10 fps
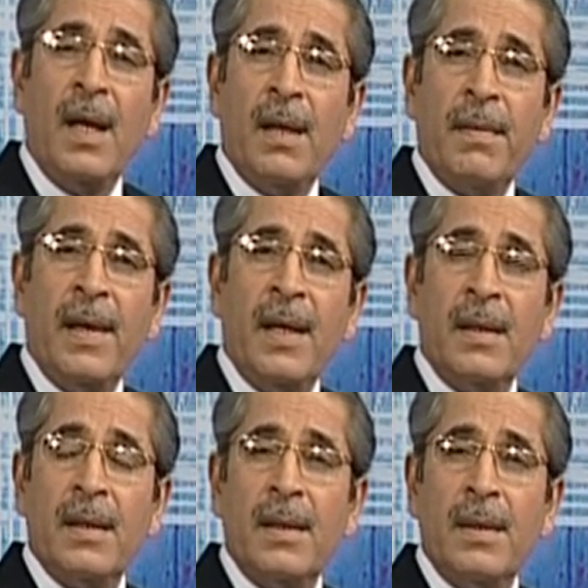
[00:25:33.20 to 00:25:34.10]
then
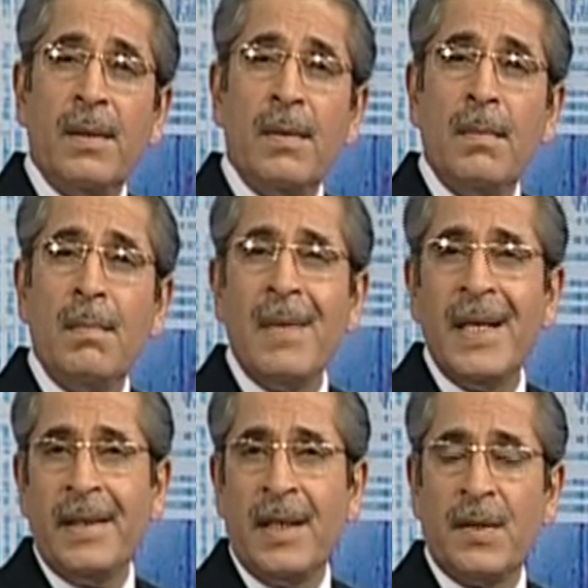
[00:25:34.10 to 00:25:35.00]
you
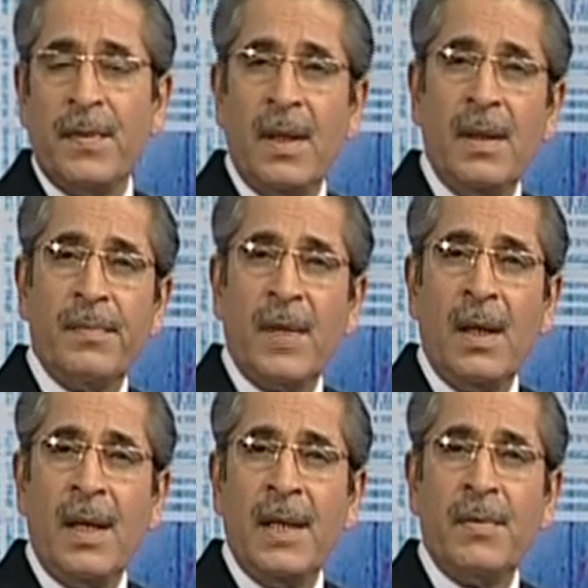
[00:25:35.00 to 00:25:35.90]
might as well
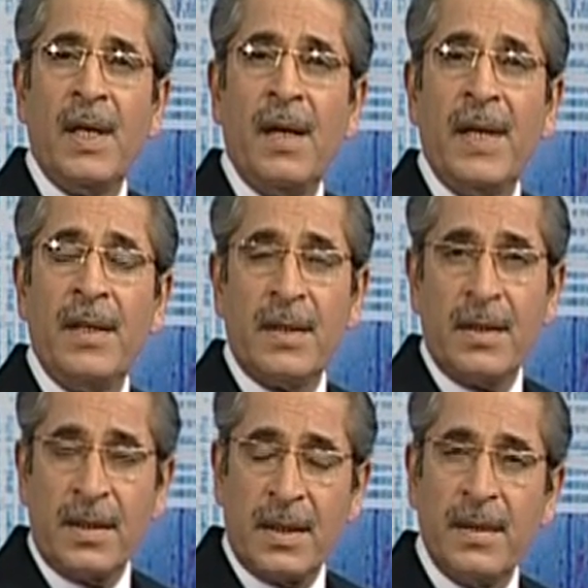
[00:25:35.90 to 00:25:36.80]
like to have
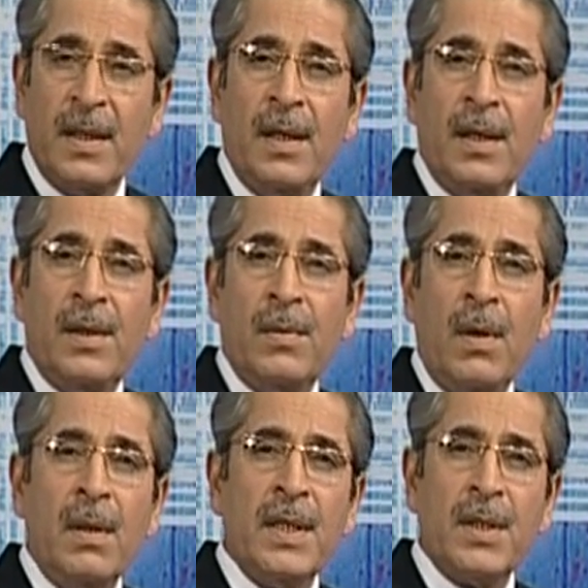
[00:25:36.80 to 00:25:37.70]
answers to
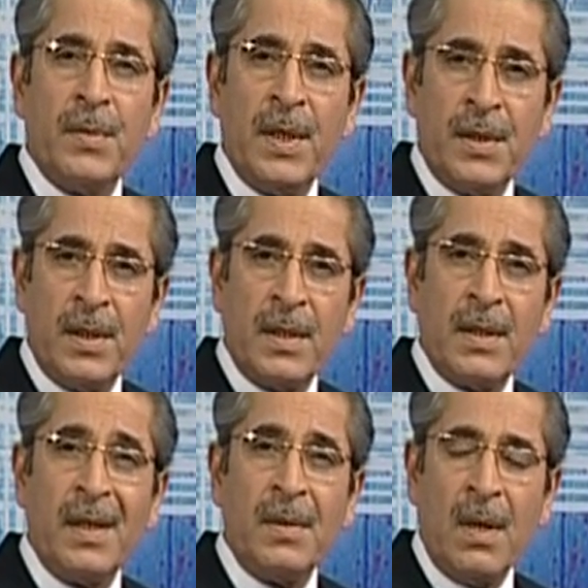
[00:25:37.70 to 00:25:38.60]
all these questions
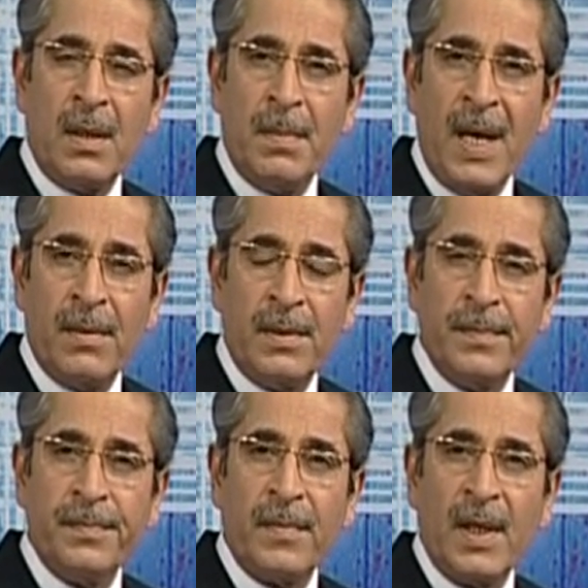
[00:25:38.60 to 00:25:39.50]
that I talked about
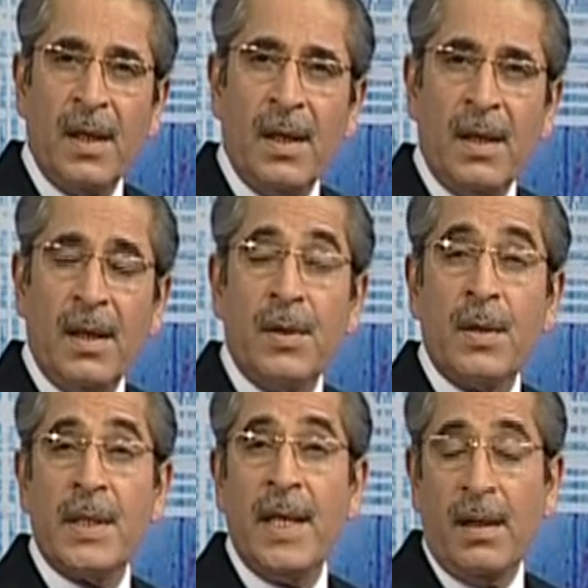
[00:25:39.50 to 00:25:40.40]

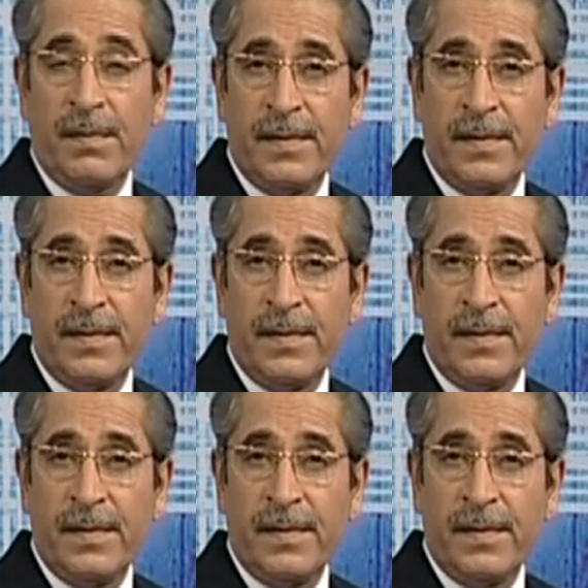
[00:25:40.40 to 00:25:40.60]
yourself.